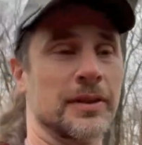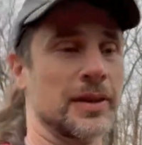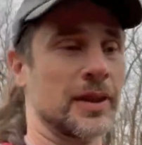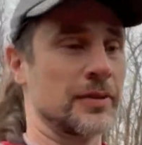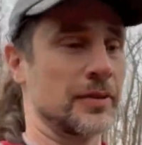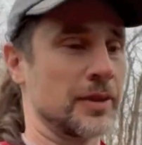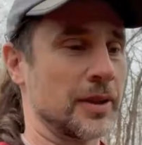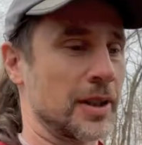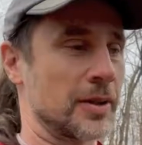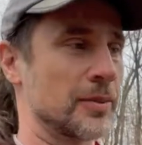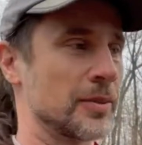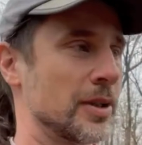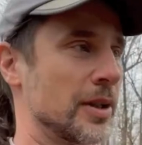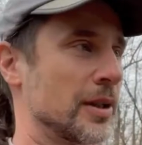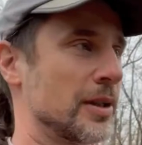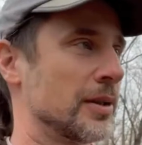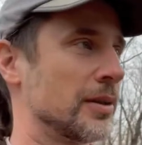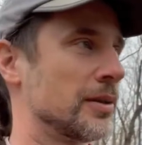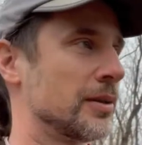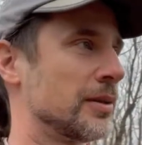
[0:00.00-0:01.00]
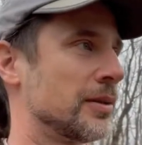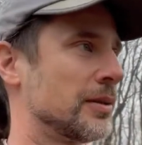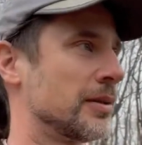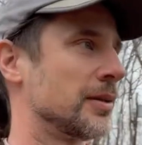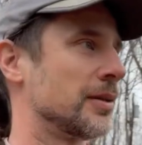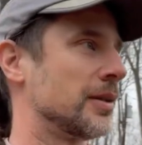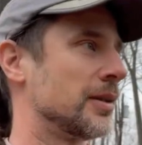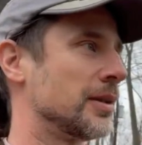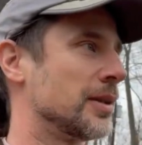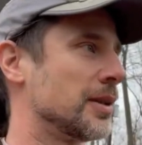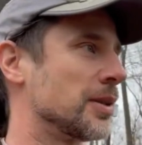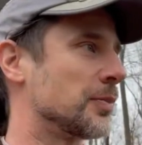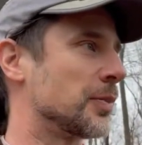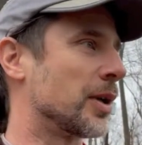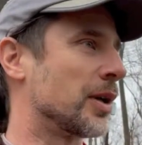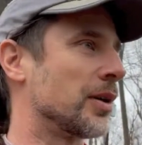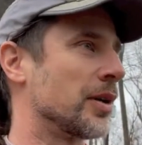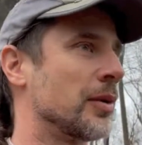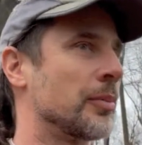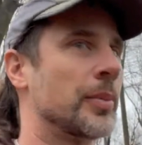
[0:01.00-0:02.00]
even come to this
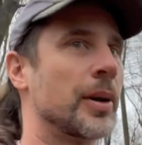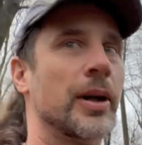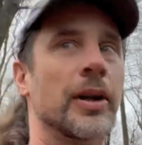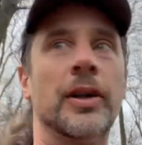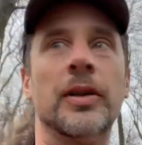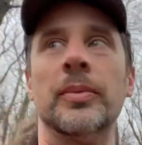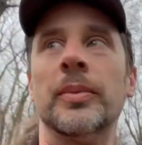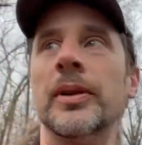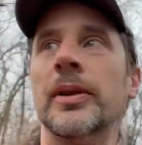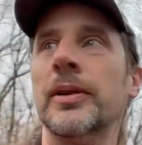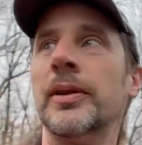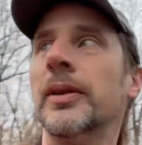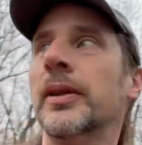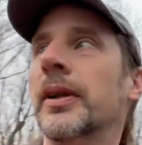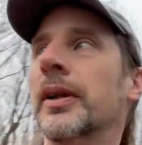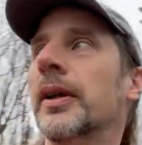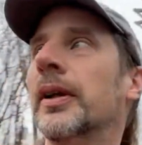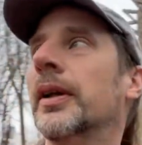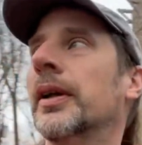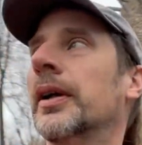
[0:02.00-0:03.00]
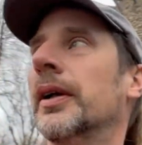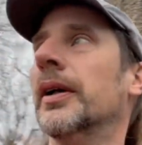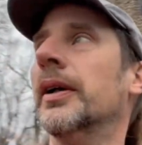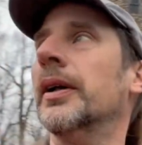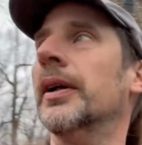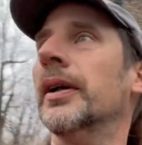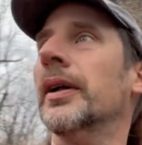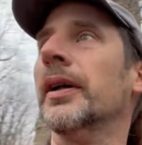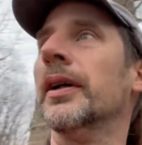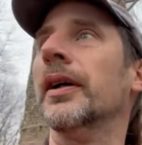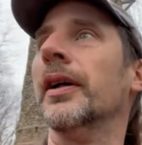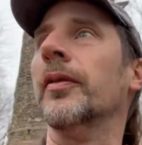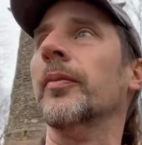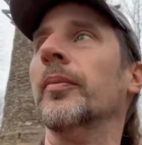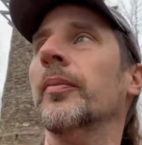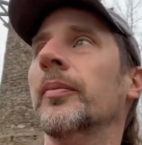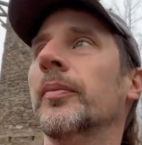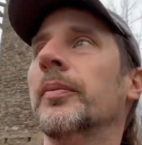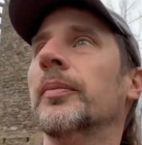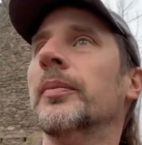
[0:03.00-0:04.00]
part of the park, but
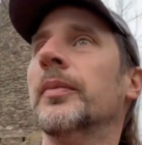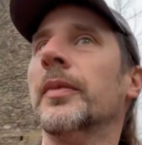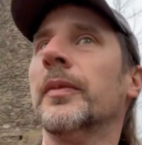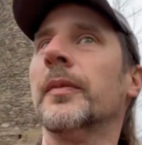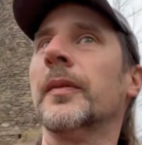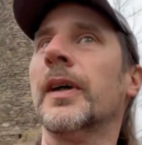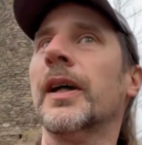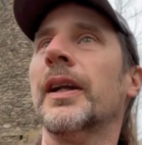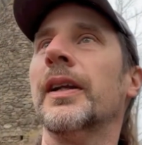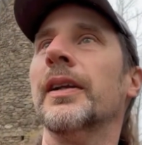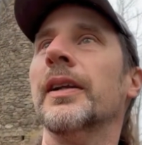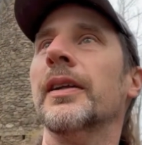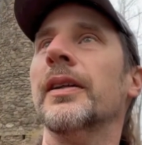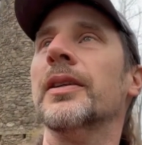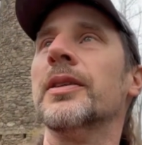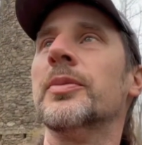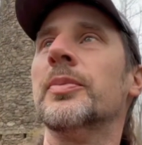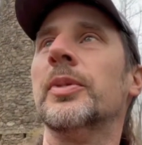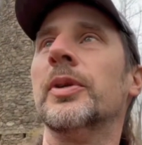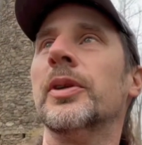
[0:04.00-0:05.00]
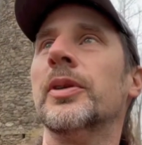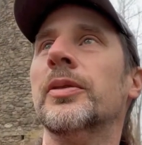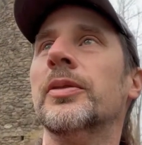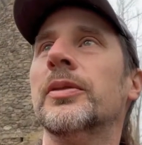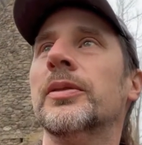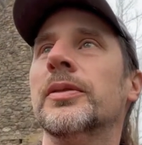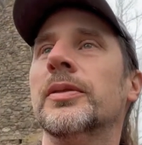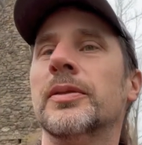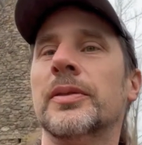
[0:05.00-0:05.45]
glad I did. This is pretty cool.